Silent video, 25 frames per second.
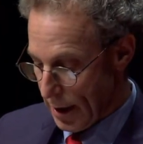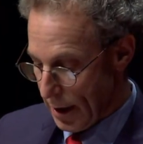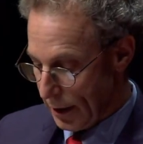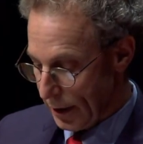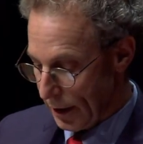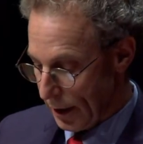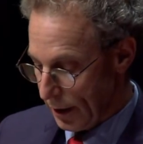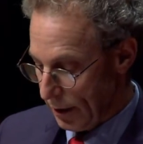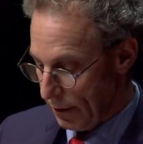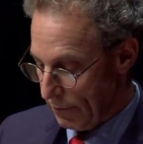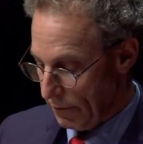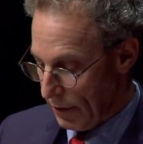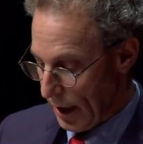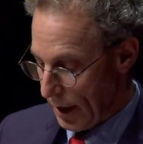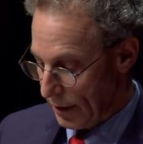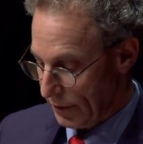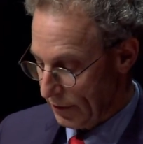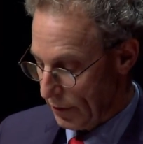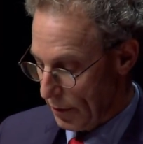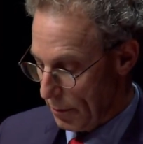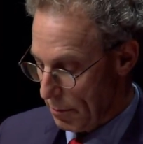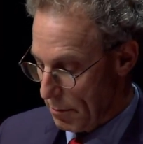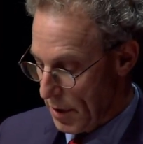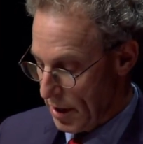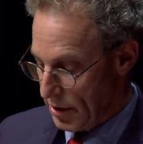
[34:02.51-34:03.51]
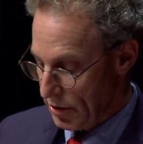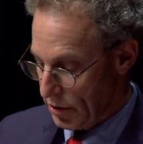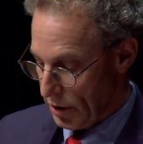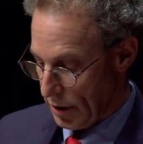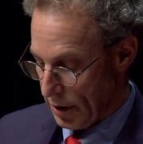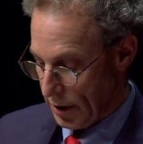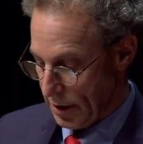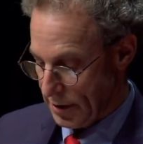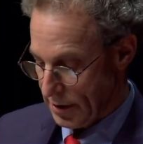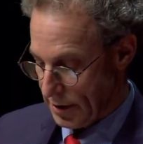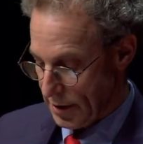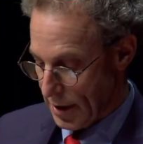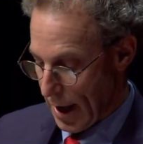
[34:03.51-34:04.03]
can advance the mission
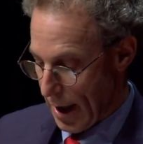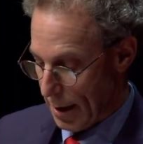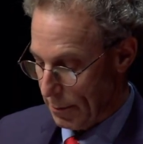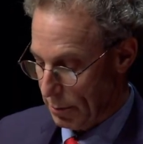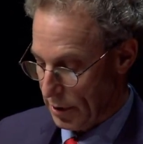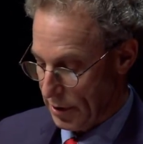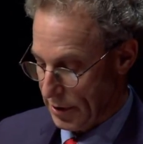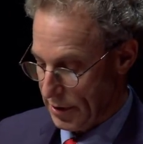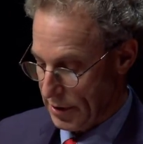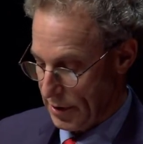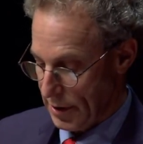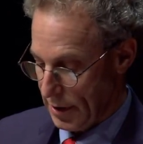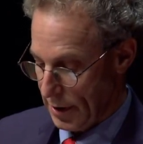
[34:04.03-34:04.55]
established